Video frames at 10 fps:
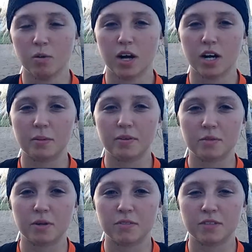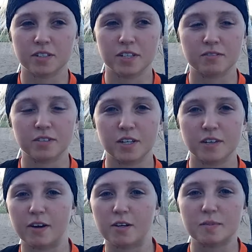Well, coming from outfield to
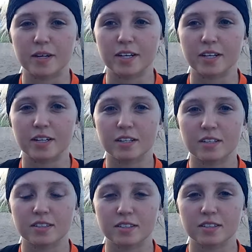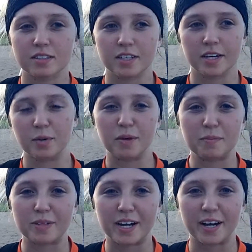infield, I've always been like
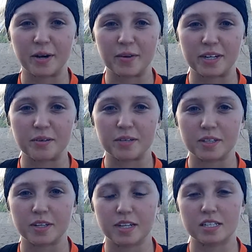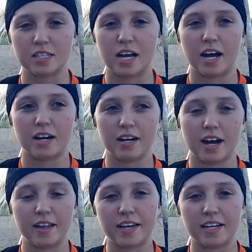with McKenna, working with her, and it's a lot.
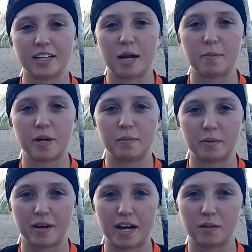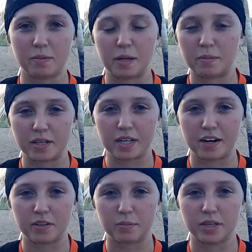I like it a lot better being behind the plate, being in
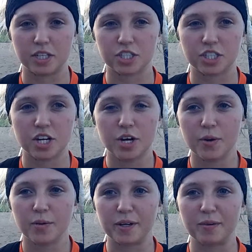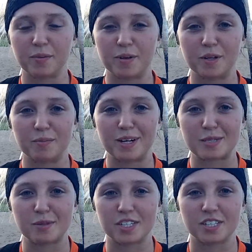every pitch, working with one of the
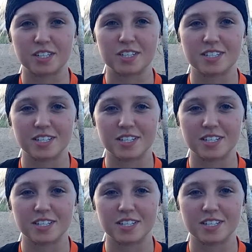best pitchers.